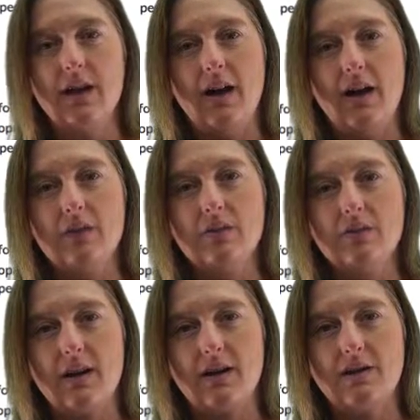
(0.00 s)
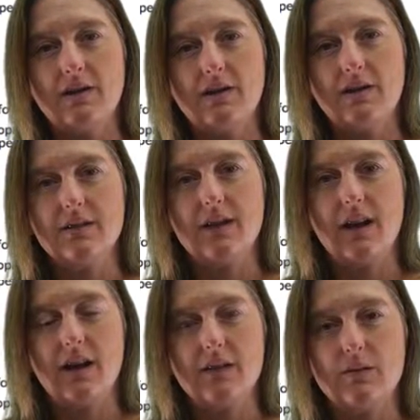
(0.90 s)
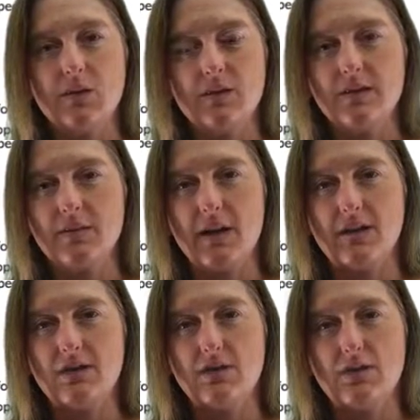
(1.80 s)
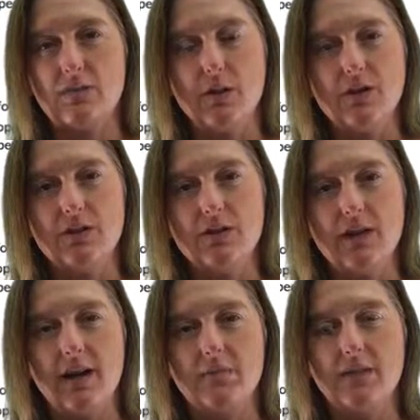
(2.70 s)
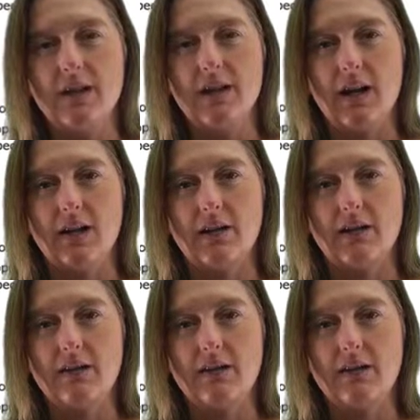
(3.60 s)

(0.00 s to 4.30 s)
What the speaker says: how scientists and emergency managers monitor and mitigate